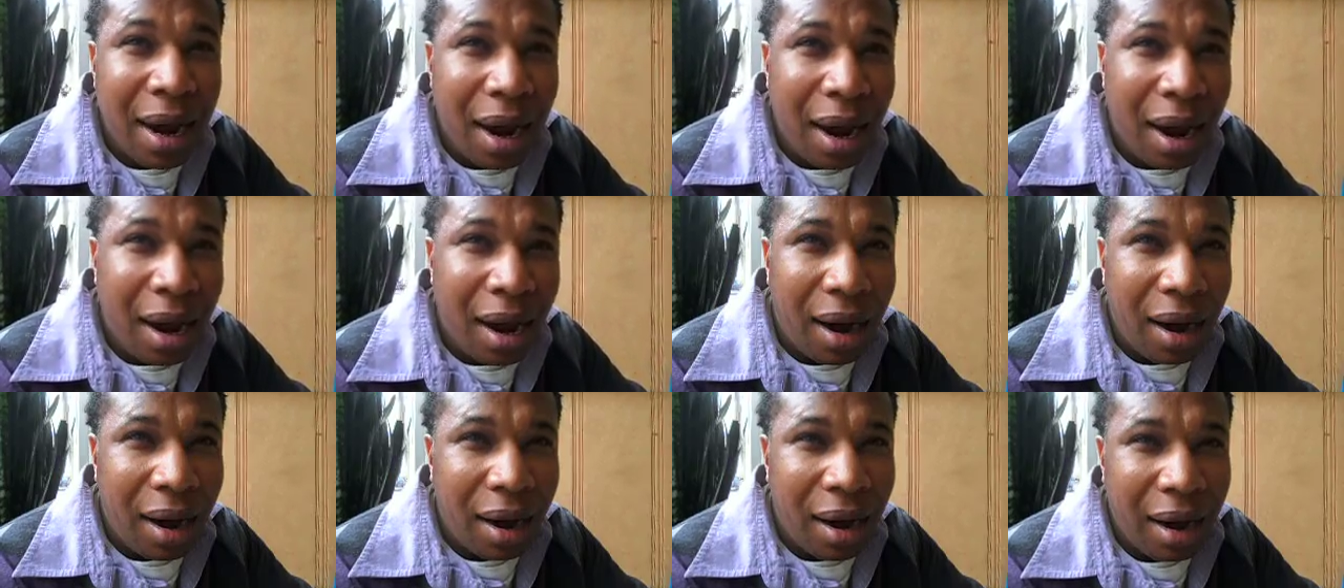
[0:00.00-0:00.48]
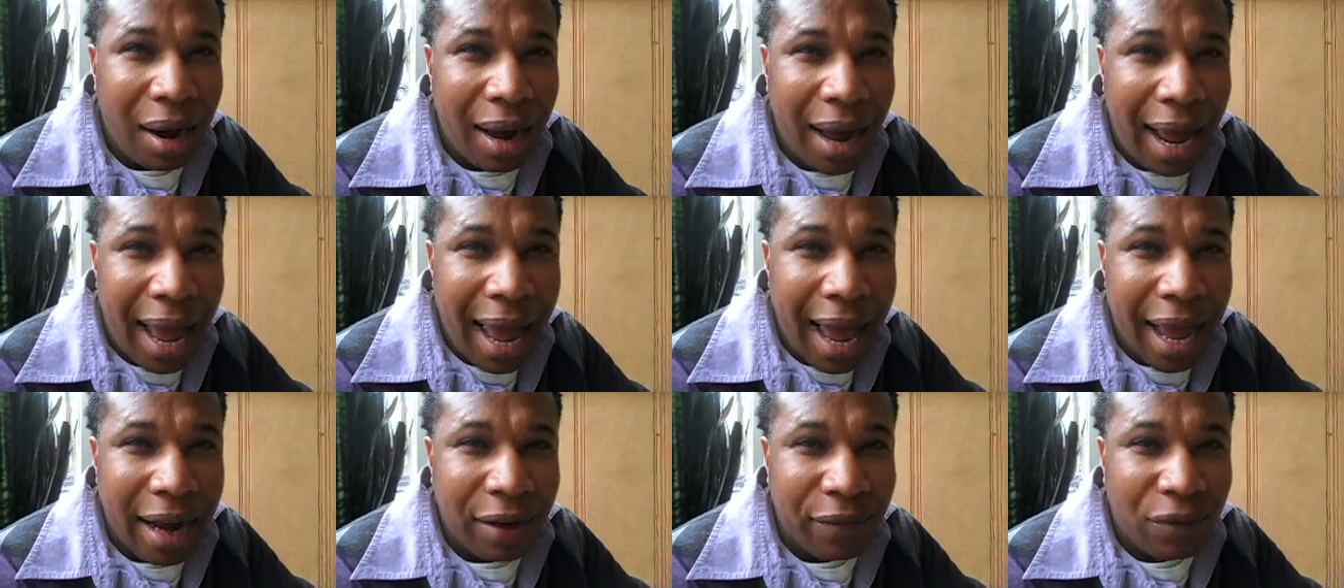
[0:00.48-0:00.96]
uh,
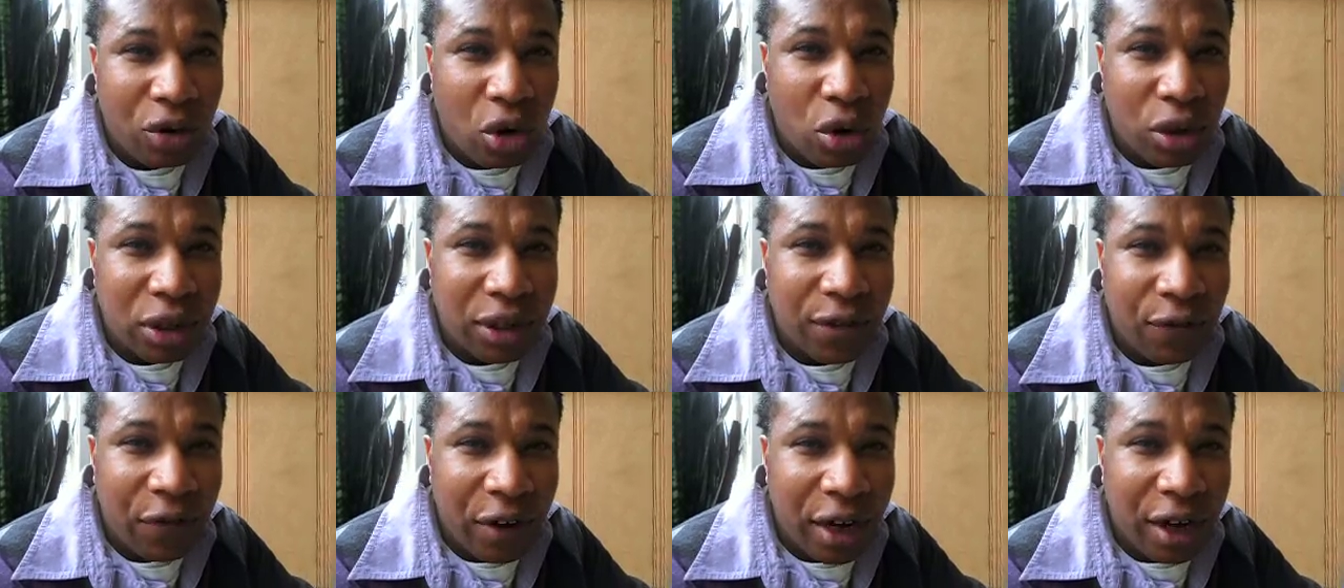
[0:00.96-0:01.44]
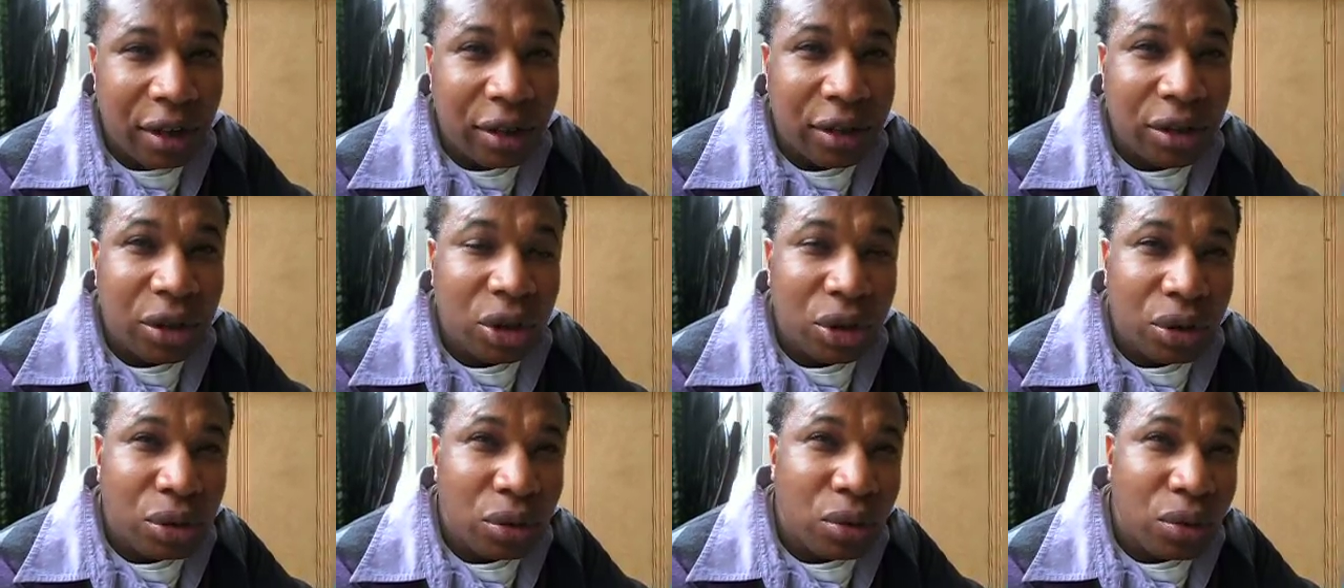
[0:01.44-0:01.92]
and of course
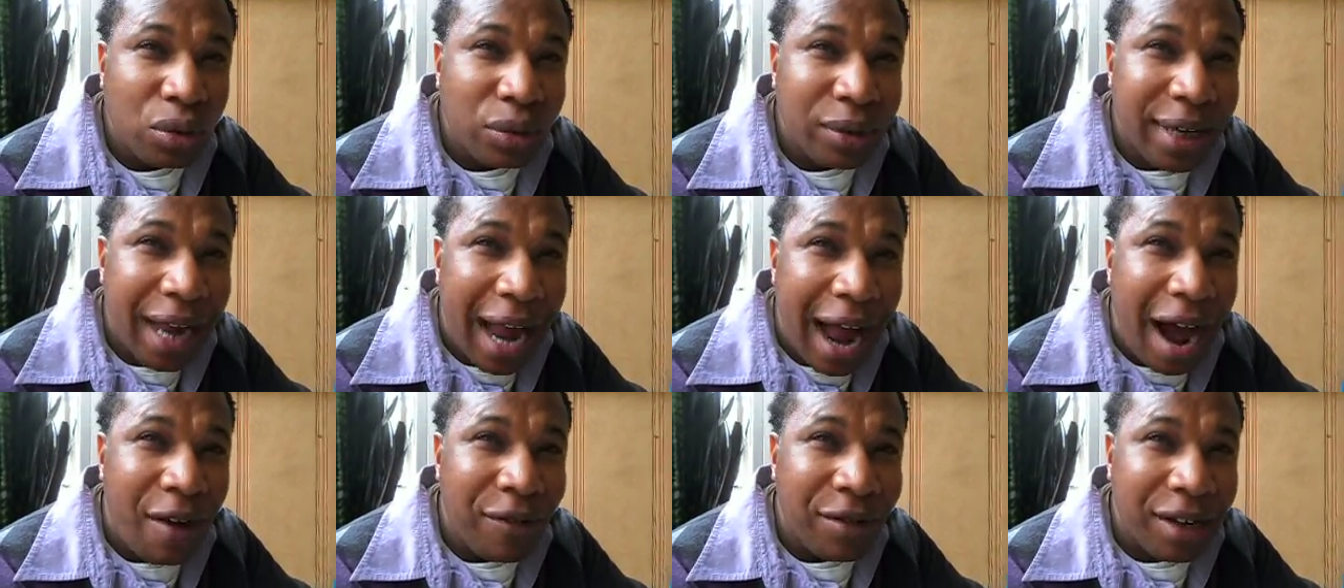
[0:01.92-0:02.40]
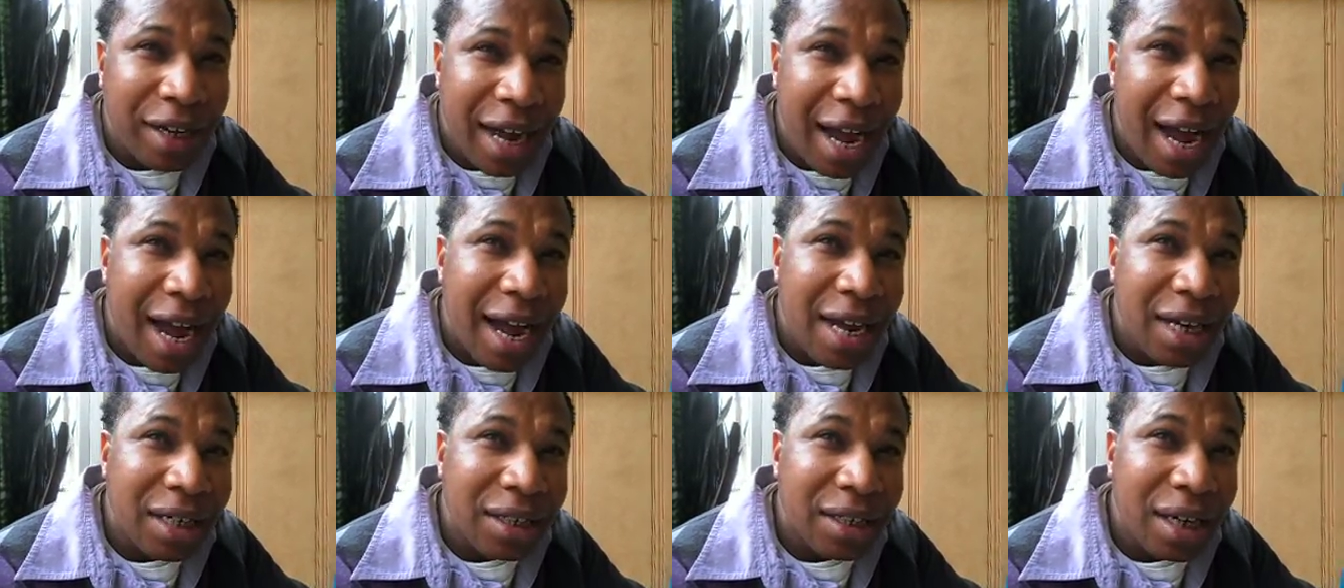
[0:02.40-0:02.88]
failed to
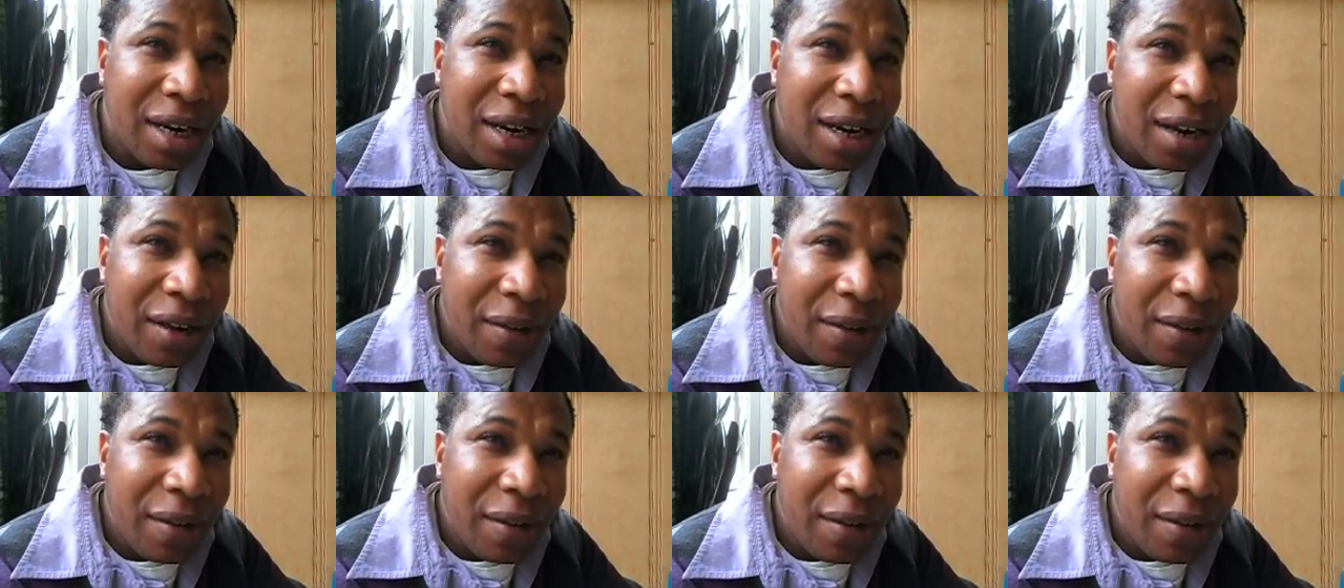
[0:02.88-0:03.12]
galvanize